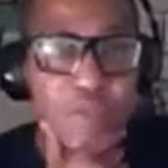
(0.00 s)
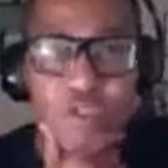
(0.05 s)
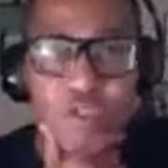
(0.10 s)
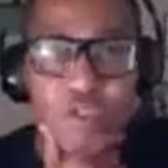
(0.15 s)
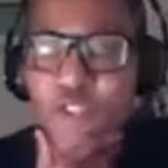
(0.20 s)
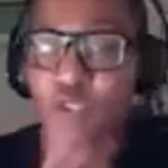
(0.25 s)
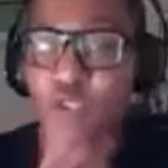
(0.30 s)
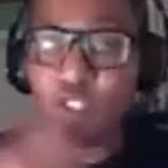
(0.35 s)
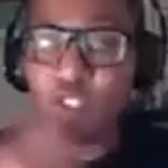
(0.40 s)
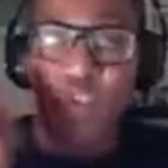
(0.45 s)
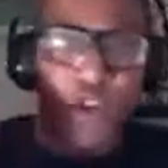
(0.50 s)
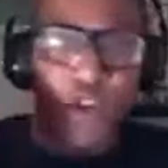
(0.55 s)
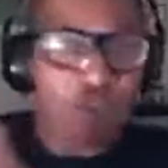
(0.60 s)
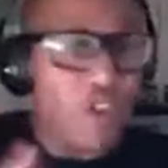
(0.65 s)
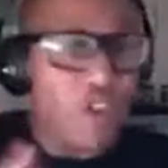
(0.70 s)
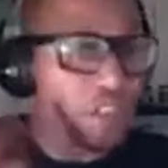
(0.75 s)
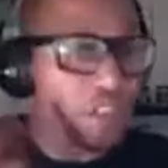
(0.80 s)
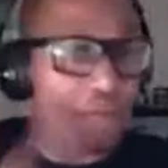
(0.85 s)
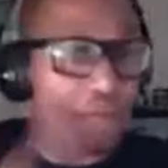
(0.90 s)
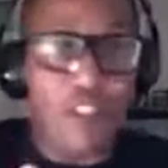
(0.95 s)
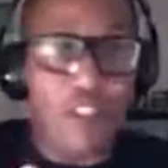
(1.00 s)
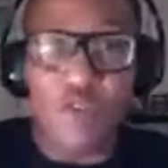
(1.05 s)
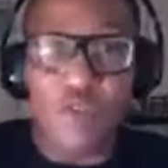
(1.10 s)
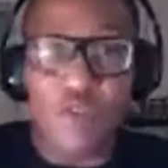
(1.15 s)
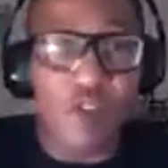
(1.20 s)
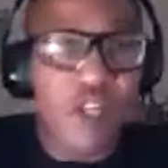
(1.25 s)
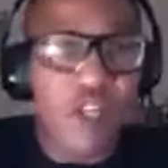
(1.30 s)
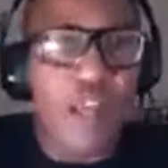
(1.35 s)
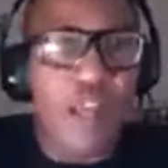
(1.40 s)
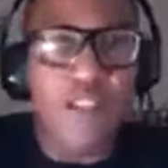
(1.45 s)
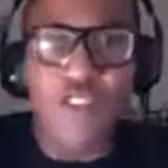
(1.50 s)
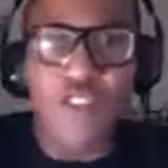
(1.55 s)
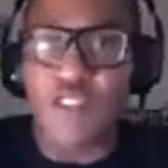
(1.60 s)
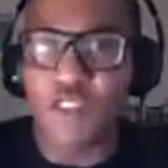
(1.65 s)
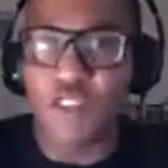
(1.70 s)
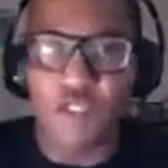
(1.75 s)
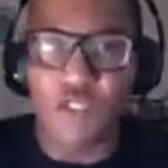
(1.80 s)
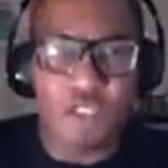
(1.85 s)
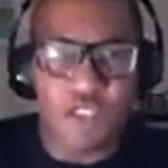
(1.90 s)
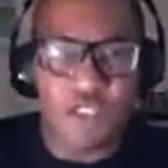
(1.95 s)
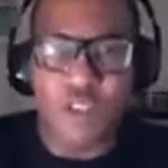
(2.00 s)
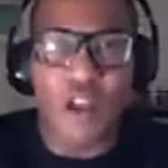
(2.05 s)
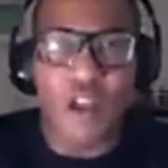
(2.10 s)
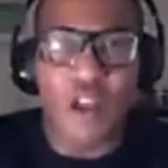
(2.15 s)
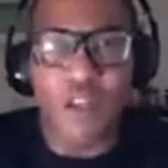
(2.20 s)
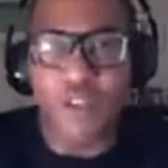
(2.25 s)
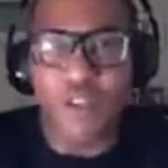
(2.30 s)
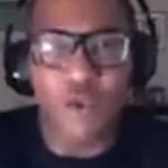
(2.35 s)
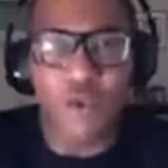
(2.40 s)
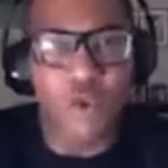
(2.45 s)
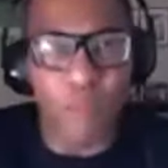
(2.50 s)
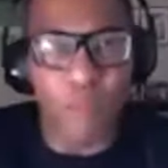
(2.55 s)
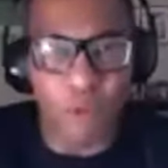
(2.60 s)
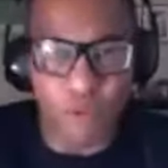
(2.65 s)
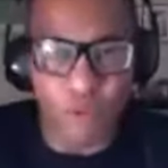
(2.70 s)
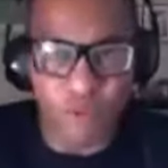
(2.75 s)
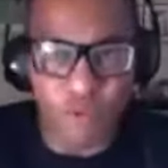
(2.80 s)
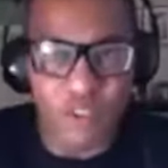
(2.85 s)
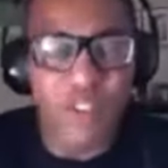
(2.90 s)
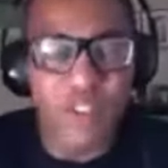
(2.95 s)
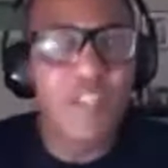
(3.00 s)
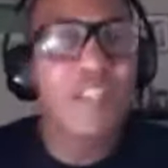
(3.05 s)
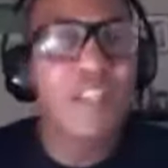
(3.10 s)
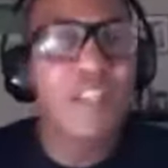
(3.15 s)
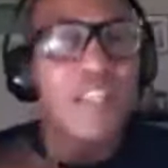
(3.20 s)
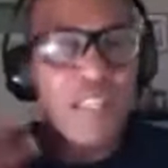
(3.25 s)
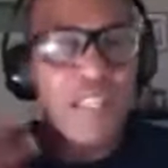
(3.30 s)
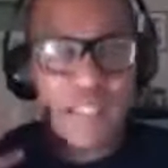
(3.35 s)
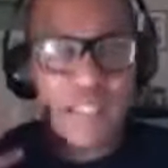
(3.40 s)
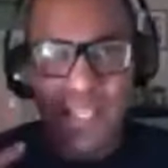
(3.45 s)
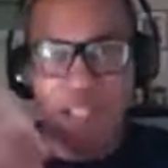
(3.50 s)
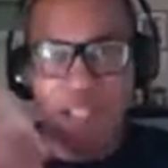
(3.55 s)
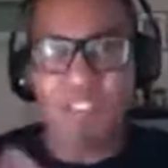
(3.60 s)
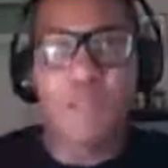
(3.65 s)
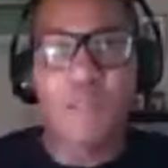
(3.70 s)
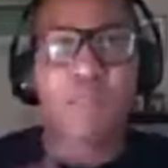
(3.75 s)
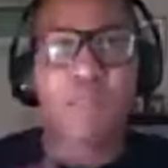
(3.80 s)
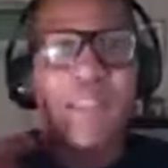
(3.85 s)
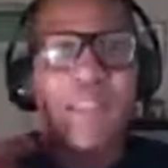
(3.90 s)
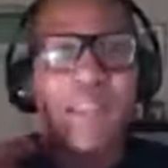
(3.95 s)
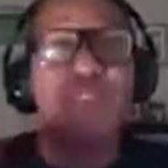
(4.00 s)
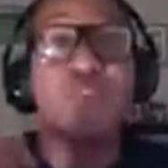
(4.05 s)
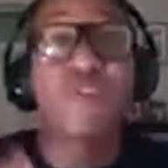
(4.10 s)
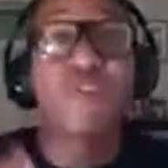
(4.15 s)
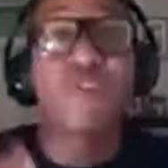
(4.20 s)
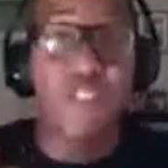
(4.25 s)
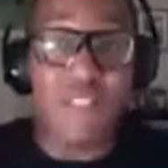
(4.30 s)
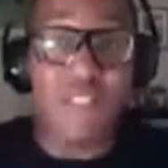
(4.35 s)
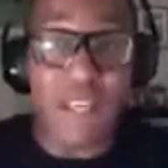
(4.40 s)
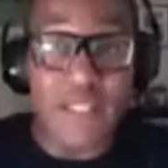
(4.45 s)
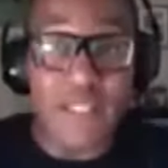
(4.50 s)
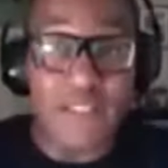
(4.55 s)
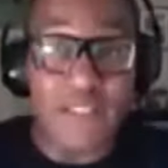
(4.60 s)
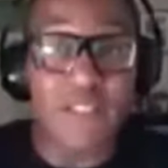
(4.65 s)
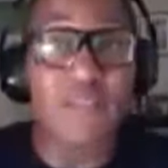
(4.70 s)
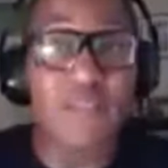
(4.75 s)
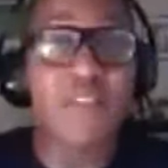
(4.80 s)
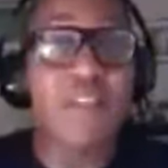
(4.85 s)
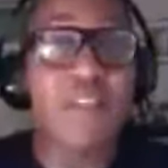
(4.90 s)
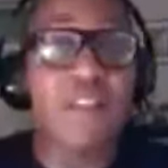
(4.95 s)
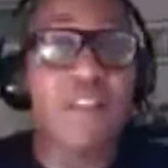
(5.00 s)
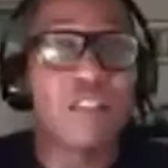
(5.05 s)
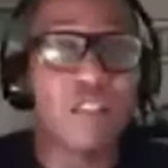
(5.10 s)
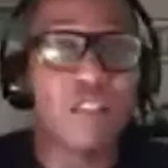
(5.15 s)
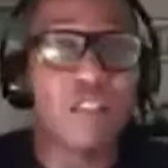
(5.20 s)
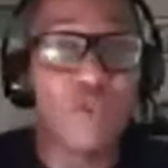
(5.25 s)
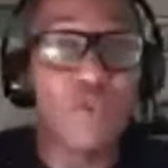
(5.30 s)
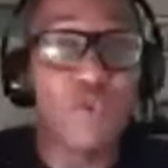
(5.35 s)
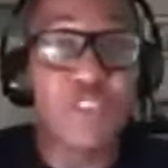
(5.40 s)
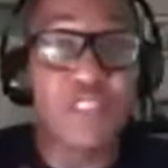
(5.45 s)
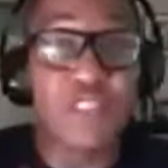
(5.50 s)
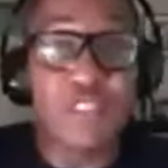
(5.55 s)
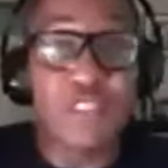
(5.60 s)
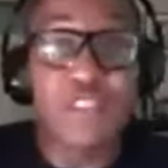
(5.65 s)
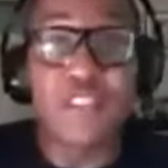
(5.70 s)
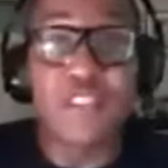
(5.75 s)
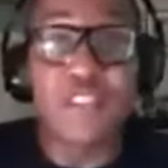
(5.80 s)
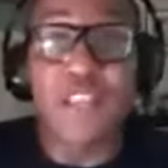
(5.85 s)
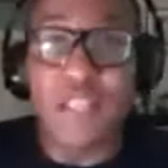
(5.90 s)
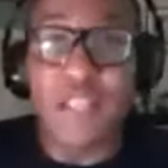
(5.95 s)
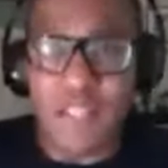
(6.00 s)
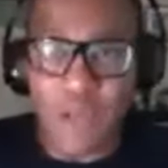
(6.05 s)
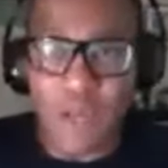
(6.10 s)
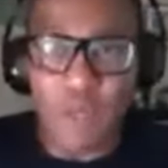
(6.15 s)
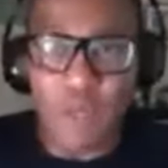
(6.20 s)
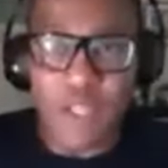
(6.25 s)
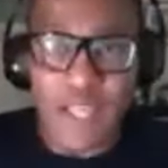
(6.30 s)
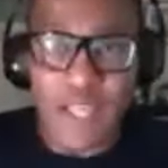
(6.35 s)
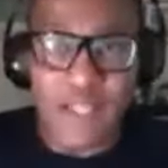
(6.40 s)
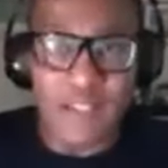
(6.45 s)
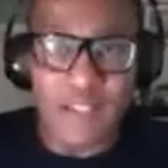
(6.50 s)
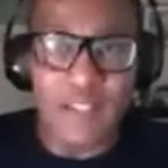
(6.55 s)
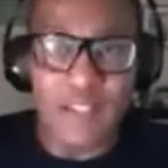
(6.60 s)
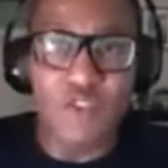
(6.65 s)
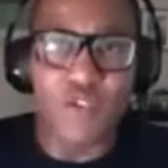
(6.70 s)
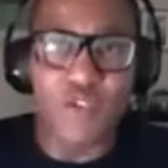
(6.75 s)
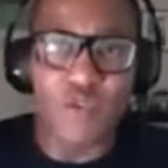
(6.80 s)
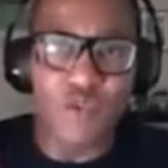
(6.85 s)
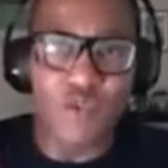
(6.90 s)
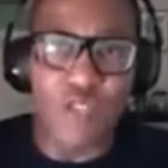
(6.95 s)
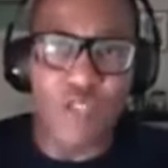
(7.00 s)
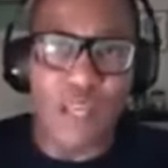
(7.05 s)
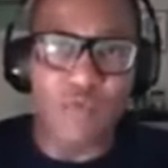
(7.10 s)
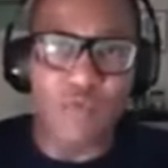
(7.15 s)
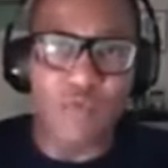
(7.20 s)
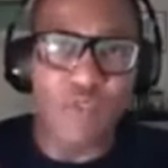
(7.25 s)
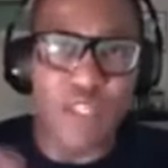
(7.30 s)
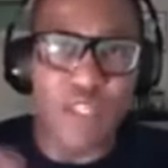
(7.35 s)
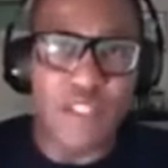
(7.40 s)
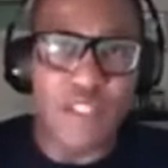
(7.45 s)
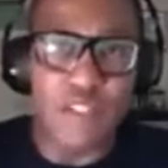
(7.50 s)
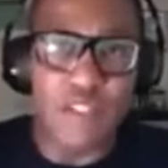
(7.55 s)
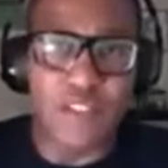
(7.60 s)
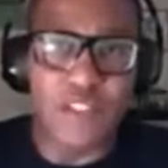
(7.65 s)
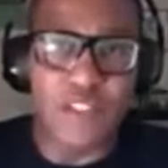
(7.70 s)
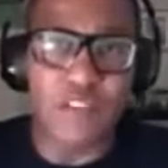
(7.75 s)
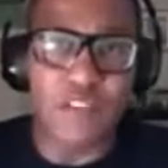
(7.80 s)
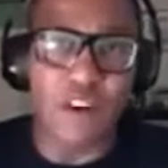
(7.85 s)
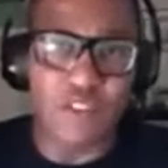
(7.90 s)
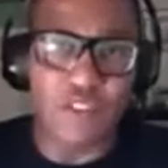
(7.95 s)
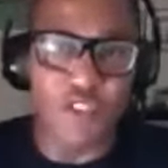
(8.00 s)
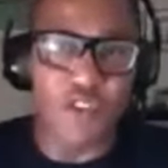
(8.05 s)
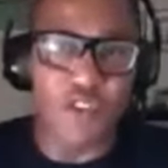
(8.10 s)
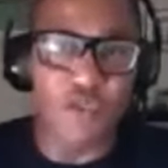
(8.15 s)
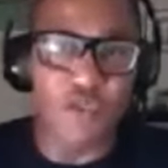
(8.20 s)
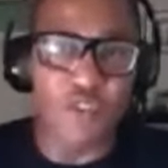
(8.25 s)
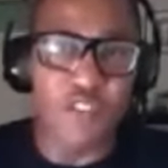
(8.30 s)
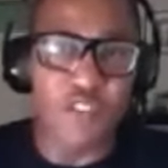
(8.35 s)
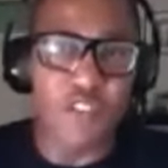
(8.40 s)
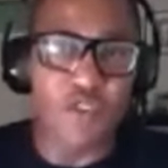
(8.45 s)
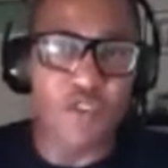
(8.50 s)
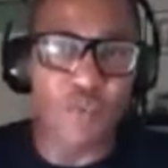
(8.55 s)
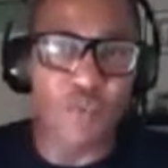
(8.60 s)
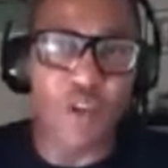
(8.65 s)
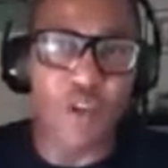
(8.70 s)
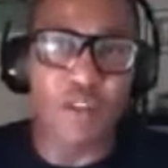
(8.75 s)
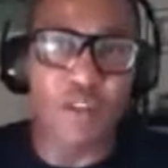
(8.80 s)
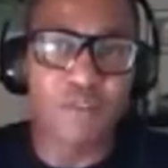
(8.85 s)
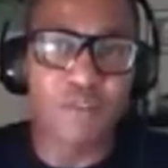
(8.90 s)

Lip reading: So it's not just physical touch, it's not just the hug hormone. There's the playful state, the lucid state that we get into that releases oxytocin as well.